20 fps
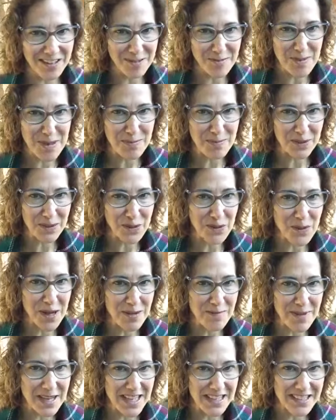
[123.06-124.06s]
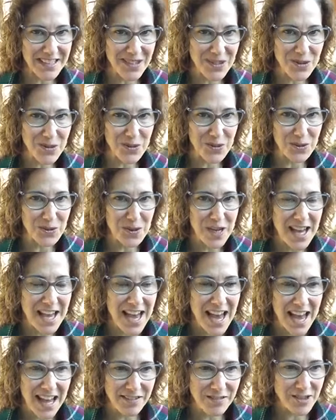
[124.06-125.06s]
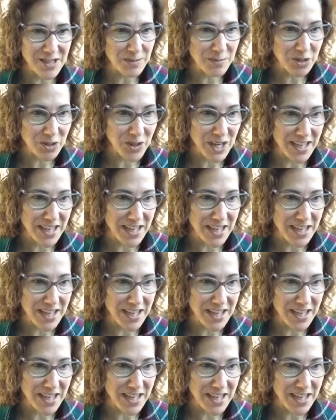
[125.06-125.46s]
of people who I meet who have similar